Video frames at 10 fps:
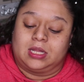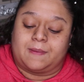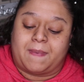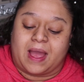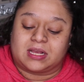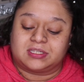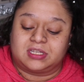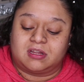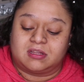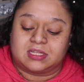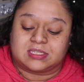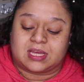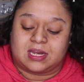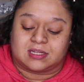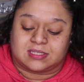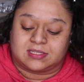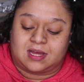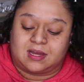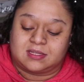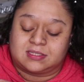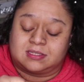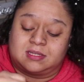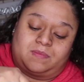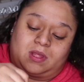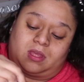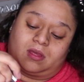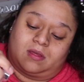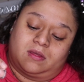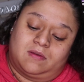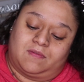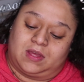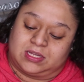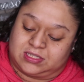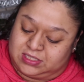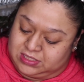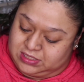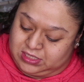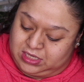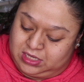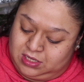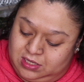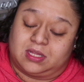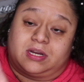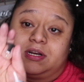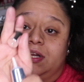The packaging on this kind of sucks. Like, if you guys can see, there